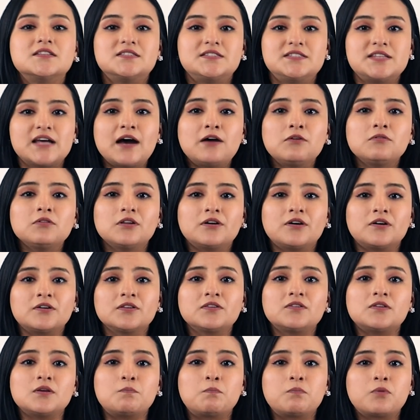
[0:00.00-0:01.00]

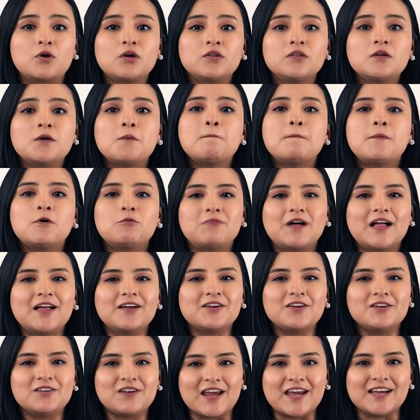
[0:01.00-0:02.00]
Download the Brother
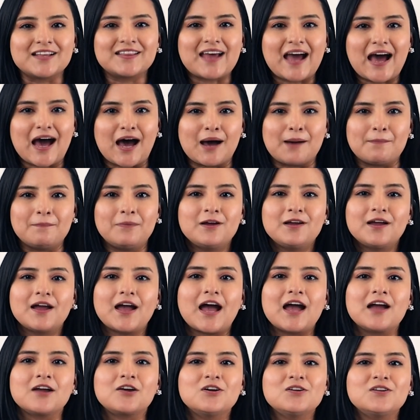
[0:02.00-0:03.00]
Mobile Connect app
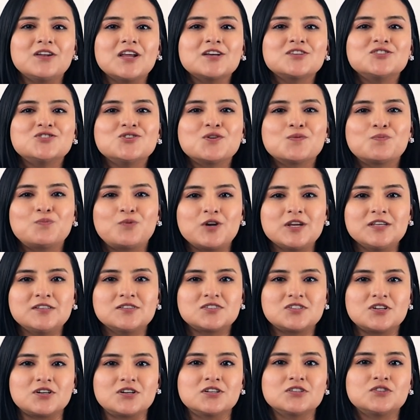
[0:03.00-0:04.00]
and connect your
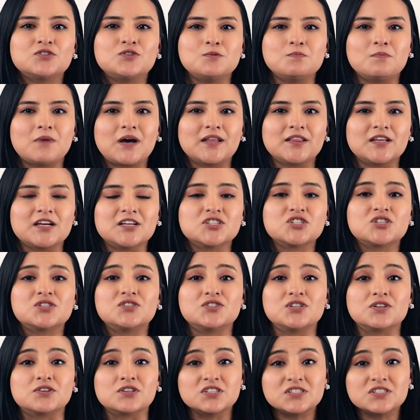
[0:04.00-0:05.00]
printer to manage your